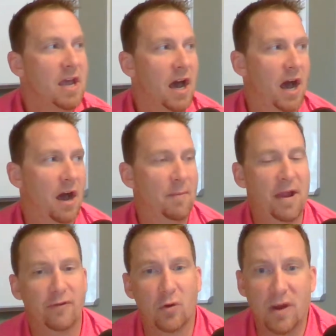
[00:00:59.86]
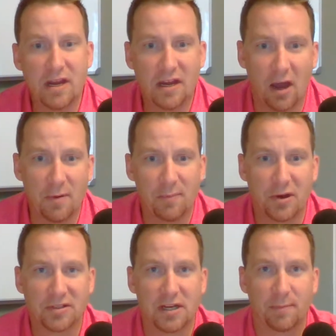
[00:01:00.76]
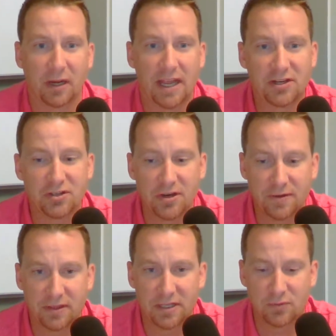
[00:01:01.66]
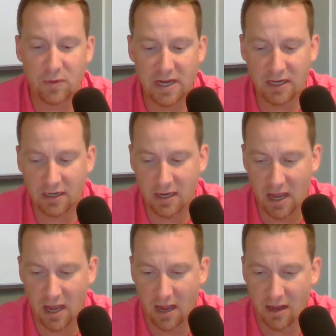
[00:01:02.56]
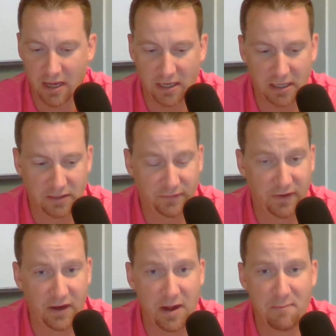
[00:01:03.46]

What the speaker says: Every week I'll be posting up a lecture. This week is very